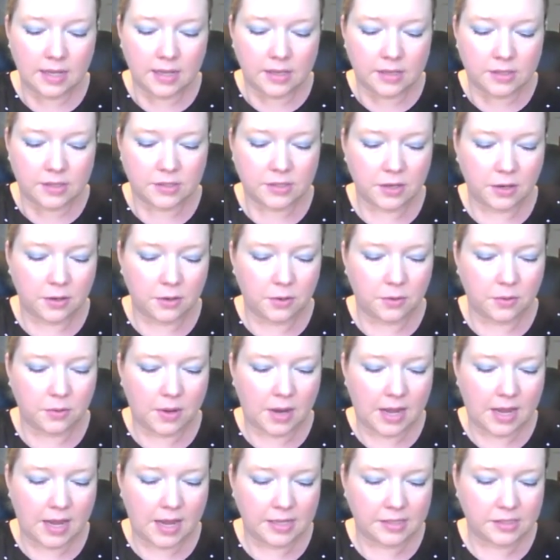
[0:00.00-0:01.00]
So
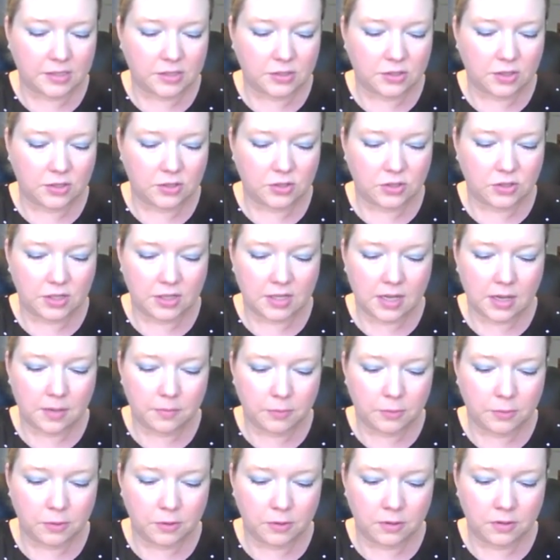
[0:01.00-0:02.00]
I had stitched a
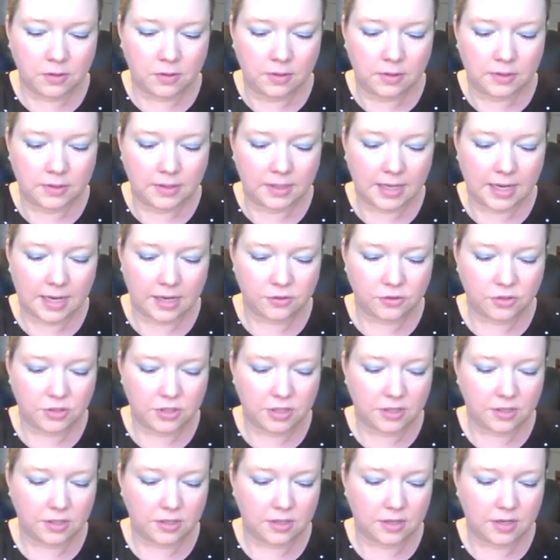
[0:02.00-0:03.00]
couple last
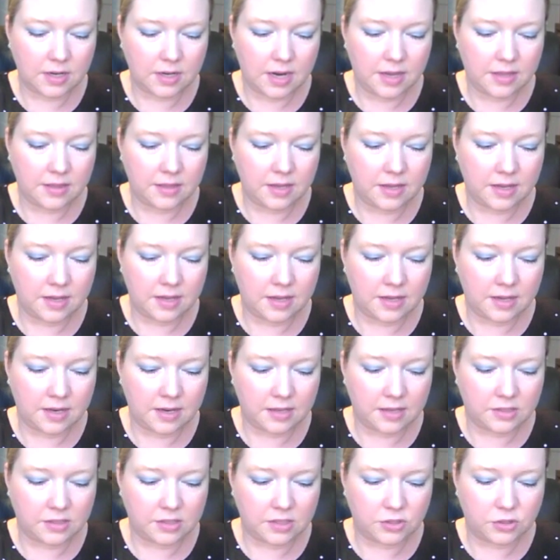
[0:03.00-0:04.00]
year, and then
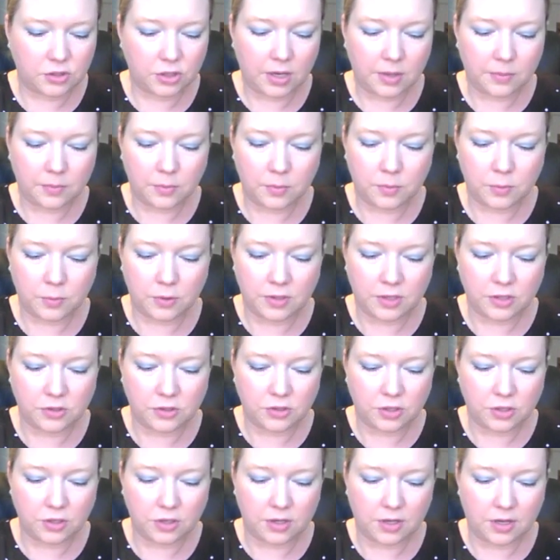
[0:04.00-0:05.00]
I stitched a couple more this
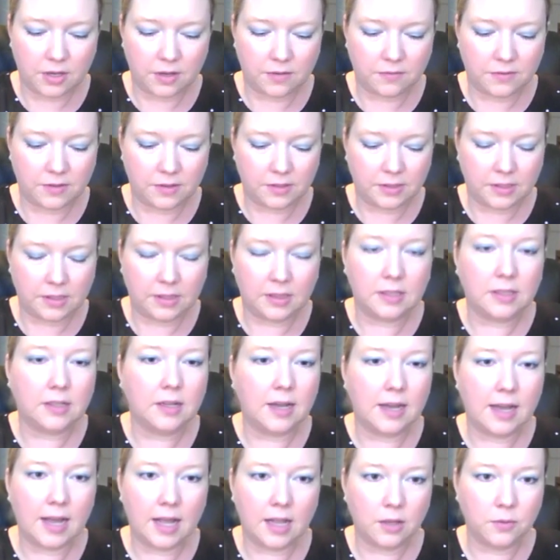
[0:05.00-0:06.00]
year of the little
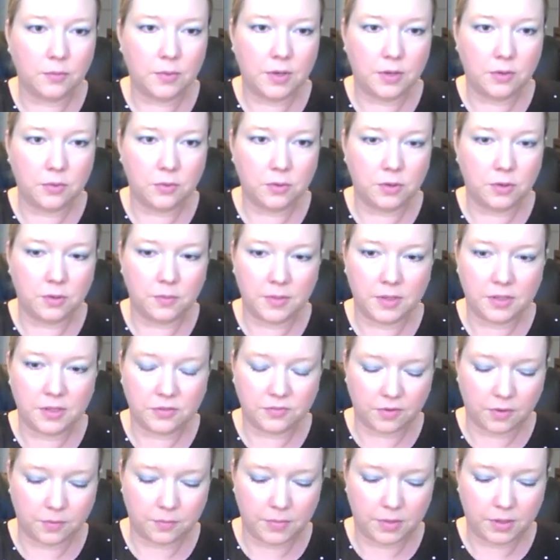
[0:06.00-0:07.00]
Halloween ornaments
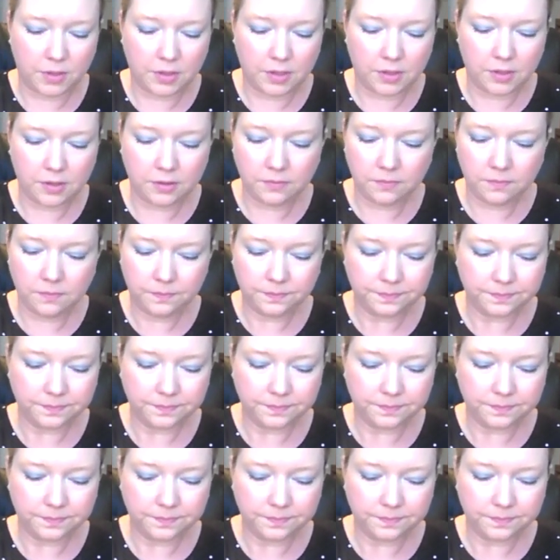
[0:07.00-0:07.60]
from Mill Hill.